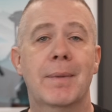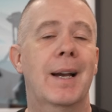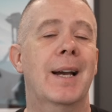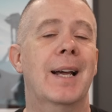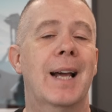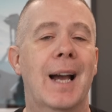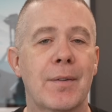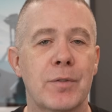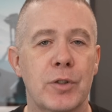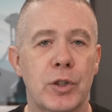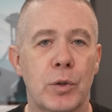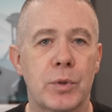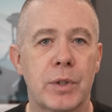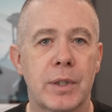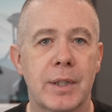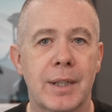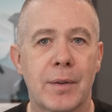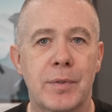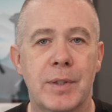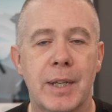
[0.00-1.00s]
I haven't used it
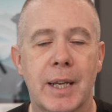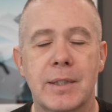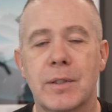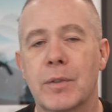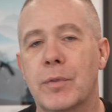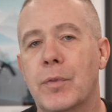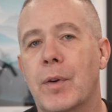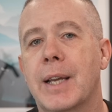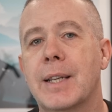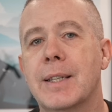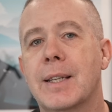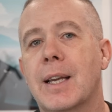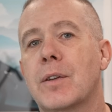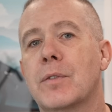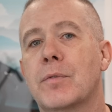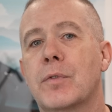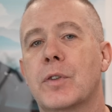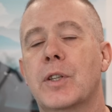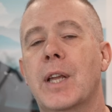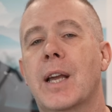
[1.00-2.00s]
enough yet to find out
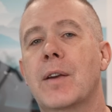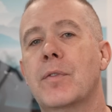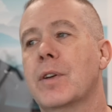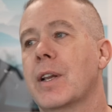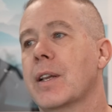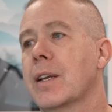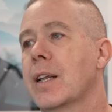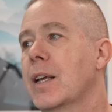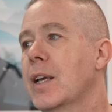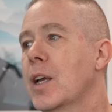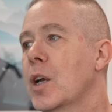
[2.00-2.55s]
for definite.